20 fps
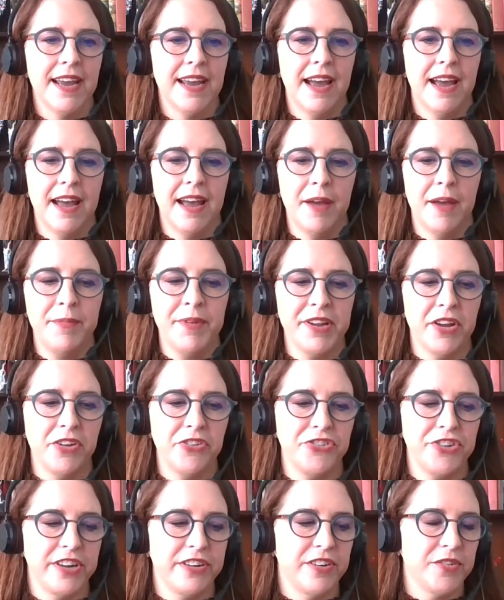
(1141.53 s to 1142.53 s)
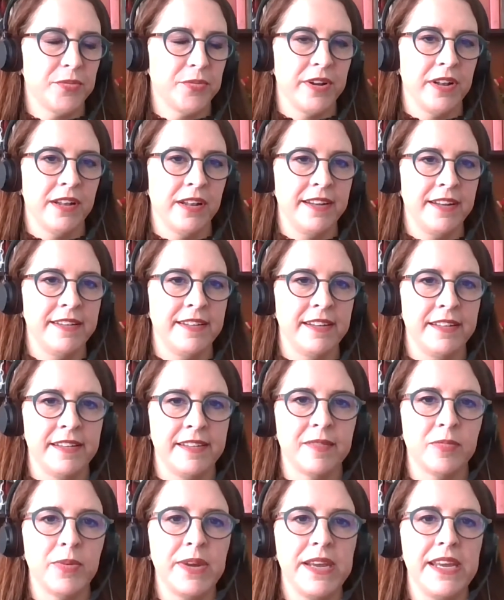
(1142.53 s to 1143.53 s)
Negotiators were in London
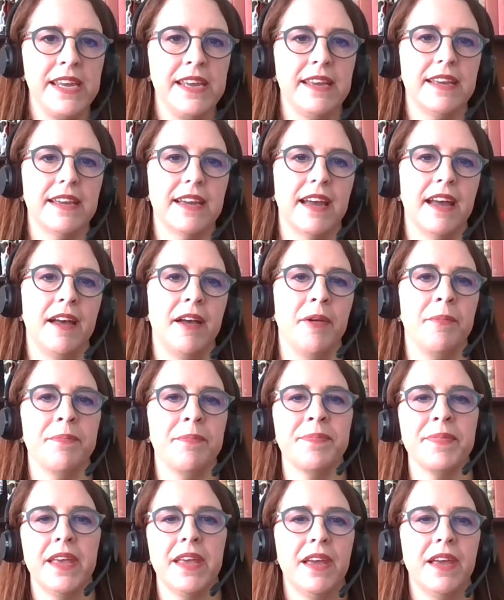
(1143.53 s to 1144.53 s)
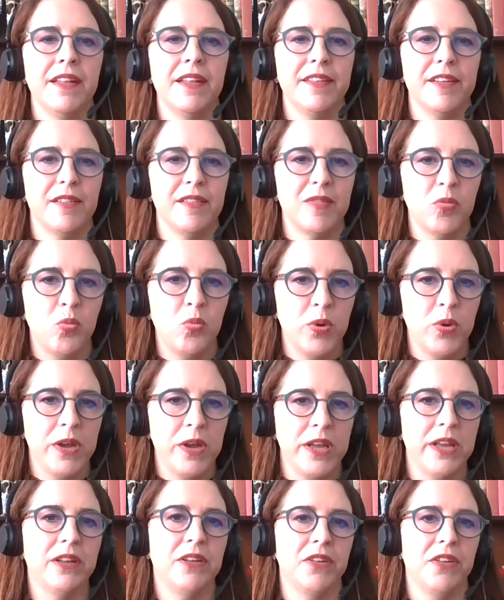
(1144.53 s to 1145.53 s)
this week. There's
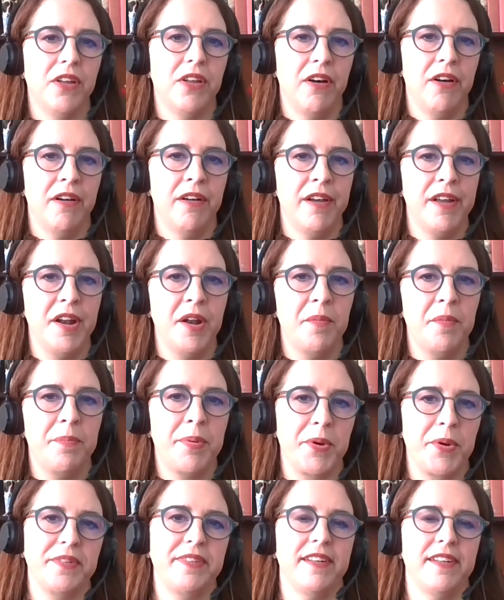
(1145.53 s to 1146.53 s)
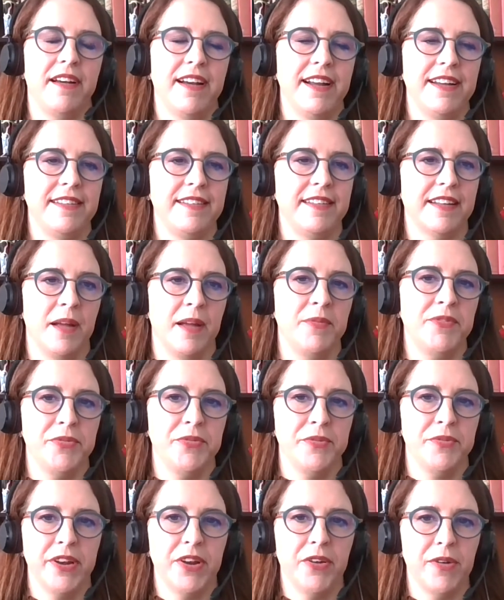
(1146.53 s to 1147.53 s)
will on both sides to come to
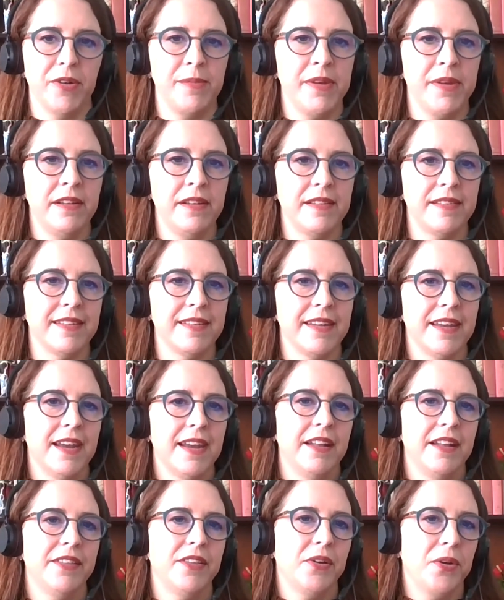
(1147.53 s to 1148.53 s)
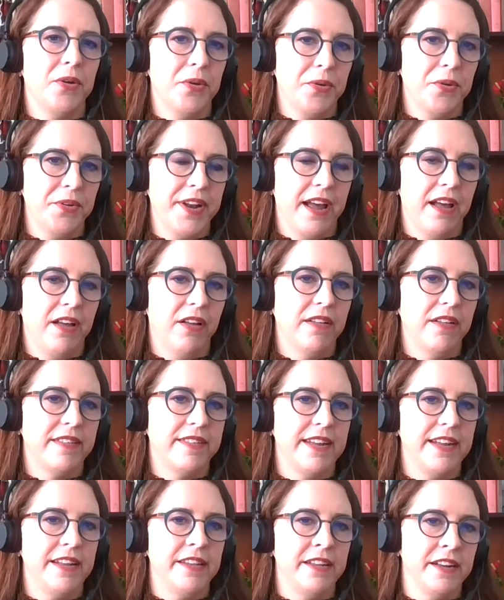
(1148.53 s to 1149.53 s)
an agreement. The holdouts
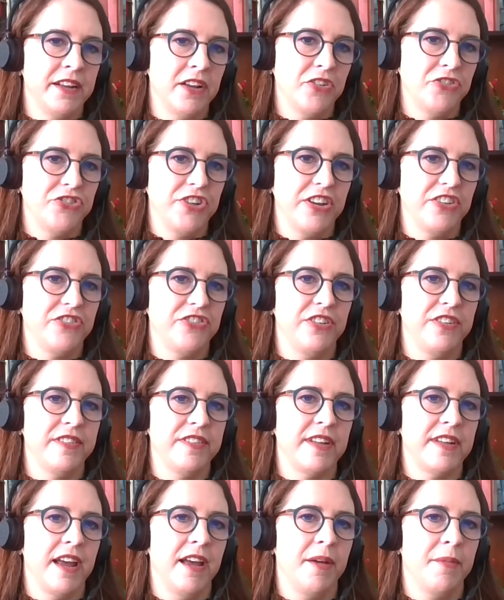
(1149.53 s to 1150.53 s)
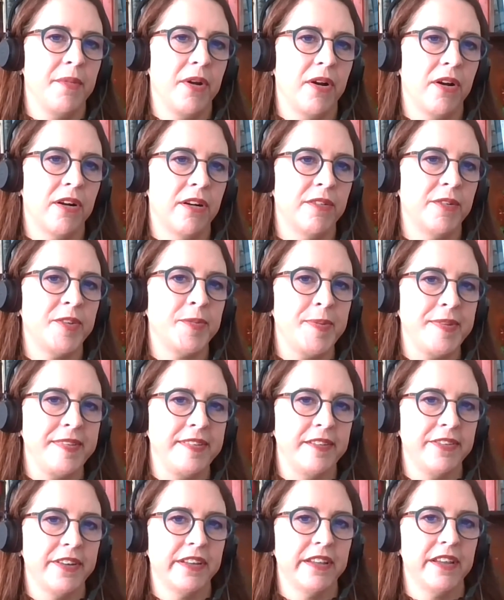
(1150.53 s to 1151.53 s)
in the negotiations are
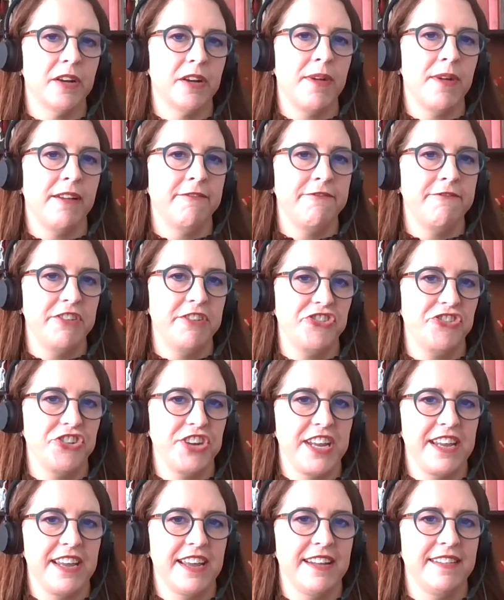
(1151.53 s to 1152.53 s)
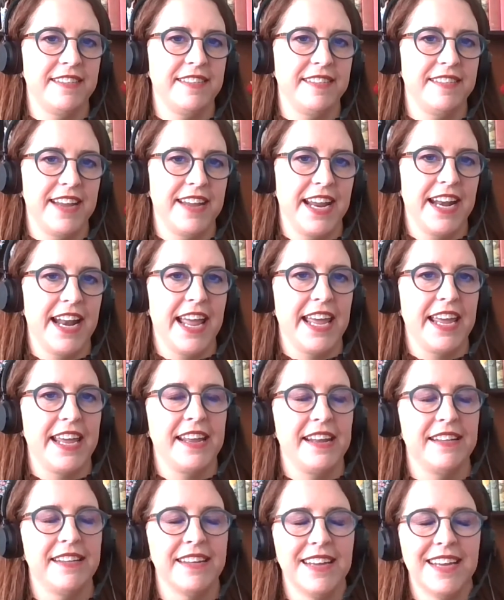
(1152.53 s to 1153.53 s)
specifically around fishing and state
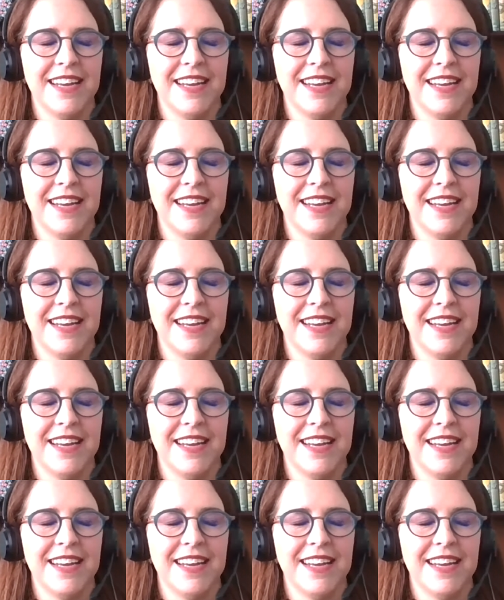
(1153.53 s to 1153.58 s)
aid.